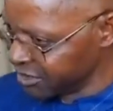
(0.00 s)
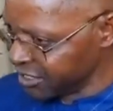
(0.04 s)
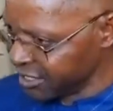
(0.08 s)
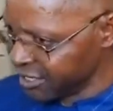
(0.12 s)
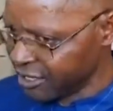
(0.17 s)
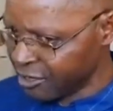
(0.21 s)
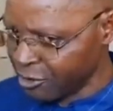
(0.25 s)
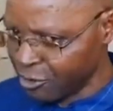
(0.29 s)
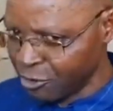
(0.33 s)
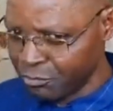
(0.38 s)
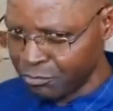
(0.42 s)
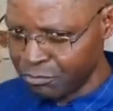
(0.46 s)

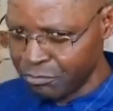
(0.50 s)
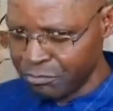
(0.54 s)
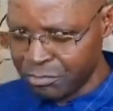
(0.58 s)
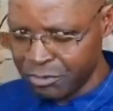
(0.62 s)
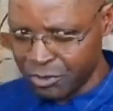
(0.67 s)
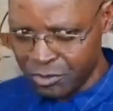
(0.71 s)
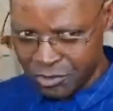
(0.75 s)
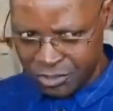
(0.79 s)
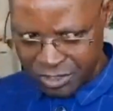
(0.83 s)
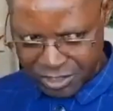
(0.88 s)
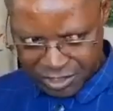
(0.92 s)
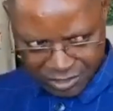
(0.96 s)
take on
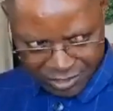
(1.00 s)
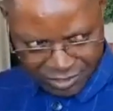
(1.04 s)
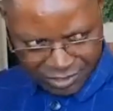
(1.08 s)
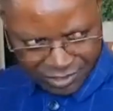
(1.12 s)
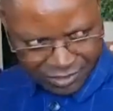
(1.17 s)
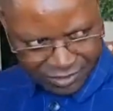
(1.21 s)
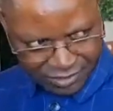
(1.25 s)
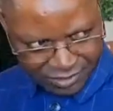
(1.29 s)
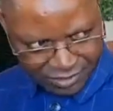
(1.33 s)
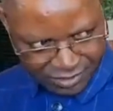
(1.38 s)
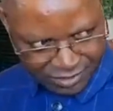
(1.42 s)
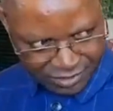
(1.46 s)
board
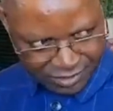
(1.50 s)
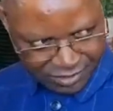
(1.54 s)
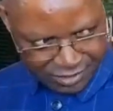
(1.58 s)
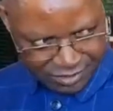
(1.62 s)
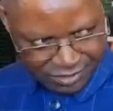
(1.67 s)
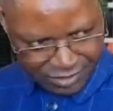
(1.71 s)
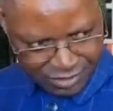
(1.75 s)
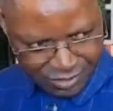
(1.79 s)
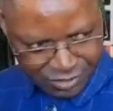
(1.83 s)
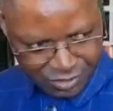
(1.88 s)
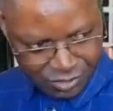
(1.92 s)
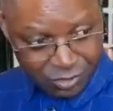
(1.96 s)

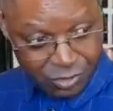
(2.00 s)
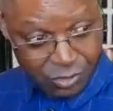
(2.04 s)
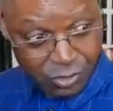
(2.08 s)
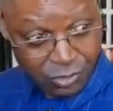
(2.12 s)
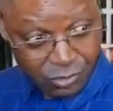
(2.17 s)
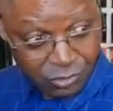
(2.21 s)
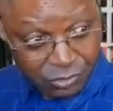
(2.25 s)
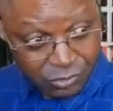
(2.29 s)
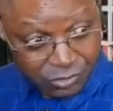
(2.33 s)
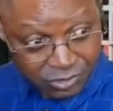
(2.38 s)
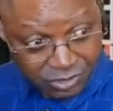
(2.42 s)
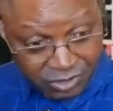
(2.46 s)

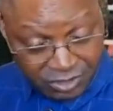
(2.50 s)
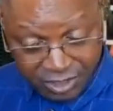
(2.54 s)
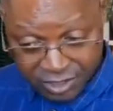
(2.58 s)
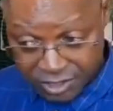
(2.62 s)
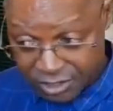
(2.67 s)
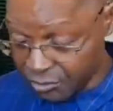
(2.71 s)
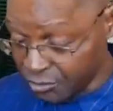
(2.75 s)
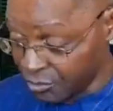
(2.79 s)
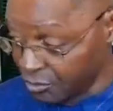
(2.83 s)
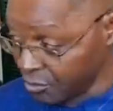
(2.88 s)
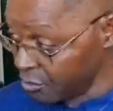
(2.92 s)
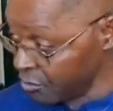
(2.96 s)
all
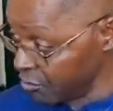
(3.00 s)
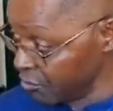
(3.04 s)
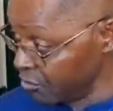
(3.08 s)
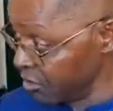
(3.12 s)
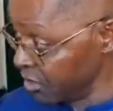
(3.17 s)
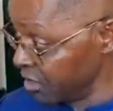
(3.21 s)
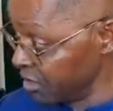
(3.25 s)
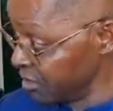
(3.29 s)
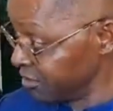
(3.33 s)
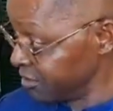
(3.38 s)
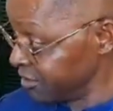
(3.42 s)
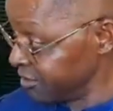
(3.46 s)

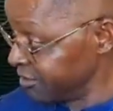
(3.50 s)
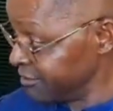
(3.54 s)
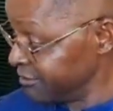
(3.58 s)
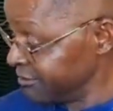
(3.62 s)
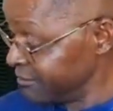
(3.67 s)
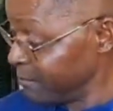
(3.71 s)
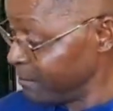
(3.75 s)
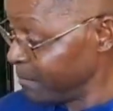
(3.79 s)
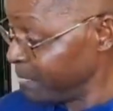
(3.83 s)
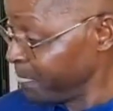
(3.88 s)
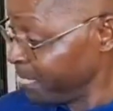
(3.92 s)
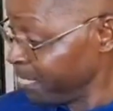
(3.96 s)
stakeholders
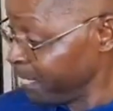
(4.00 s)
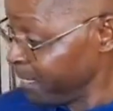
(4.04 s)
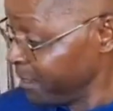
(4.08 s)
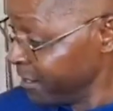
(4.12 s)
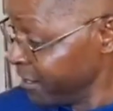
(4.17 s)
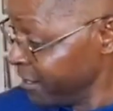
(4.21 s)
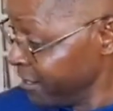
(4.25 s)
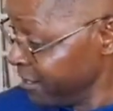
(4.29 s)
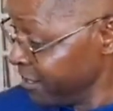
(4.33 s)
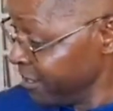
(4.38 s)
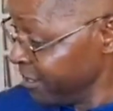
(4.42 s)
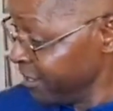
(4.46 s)

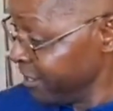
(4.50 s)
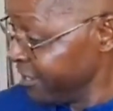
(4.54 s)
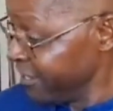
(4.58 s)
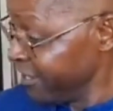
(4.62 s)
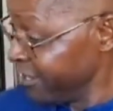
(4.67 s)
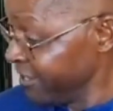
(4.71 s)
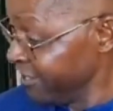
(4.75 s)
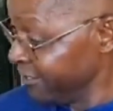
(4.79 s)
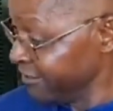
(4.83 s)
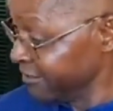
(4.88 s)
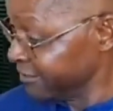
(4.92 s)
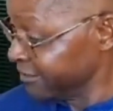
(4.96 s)

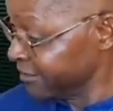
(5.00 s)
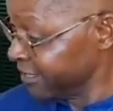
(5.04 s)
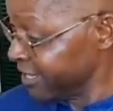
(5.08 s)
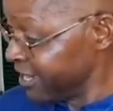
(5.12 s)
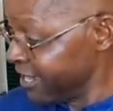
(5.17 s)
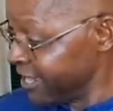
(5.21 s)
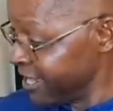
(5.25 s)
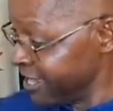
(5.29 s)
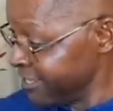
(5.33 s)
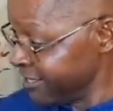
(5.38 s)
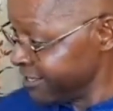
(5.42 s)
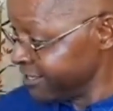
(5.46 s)
as
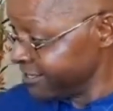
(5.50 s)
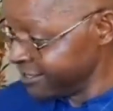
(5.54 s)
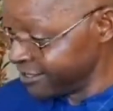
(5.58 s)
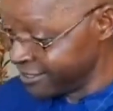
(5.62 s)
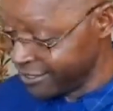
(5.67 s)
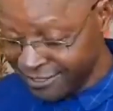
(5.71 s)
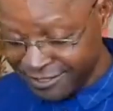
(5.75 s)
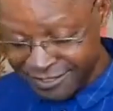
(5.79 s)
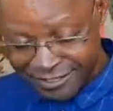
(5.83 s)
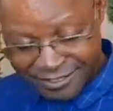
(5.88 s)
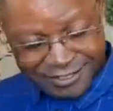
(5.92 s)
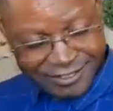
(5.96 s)
I
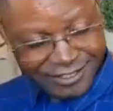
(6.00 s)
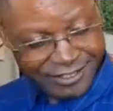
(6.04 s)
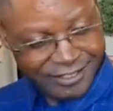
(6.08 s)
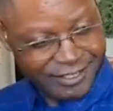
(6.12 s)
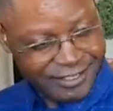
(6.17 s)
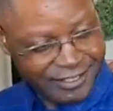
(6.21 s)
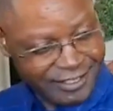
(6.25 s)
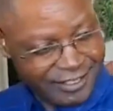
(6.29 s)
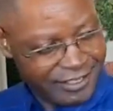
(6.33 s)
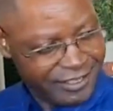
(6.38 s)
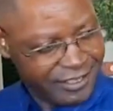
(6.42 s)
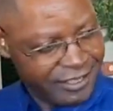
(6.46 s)

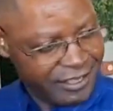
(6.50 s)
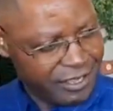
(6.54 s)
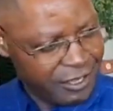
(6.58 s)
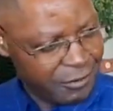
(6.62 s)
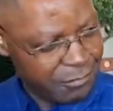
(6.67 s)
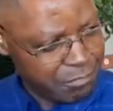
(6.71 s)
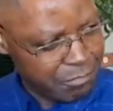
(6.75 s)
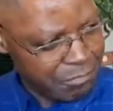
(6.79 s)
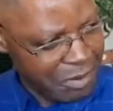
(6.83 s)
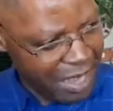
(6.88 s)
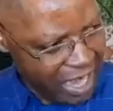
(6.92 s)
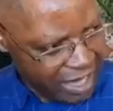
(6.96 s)

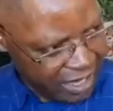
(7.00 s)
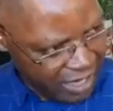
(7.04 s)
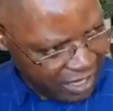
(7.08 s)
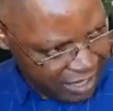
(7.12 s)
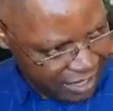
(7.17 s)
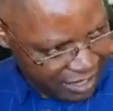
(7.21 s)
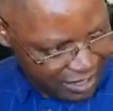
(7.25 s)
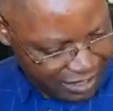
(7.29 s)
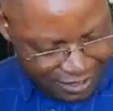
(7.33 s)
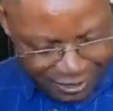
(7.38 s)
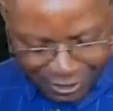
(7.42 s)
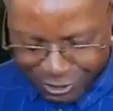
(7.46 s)
embark
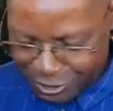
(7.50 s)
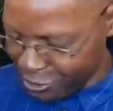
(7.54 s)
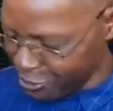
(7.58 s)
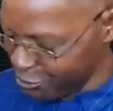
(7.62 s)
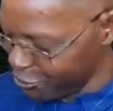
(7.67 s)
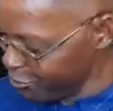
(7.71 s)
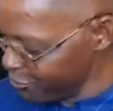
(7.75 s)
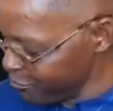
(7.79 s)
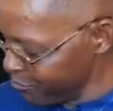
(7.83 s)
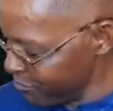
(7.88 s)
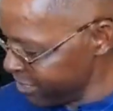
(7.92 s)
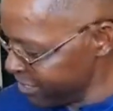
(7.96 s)

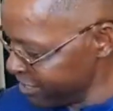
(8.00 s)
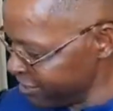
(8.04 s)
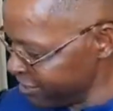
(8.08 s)
on my